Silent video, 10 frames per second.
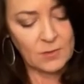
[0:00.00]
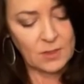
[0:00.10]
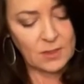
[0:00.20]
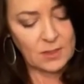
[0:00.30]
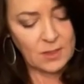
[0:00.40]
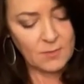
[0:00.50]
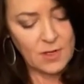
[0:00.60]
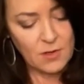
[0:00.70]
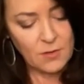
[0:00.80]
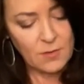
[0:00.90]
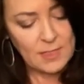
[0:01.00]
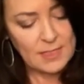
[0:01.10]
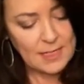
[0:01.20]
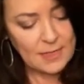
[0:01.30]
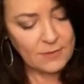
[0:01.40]
just going to come all the way
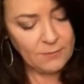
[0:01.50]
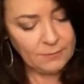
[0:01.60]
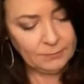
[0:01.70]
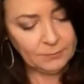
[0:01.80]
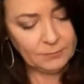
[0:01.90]
down.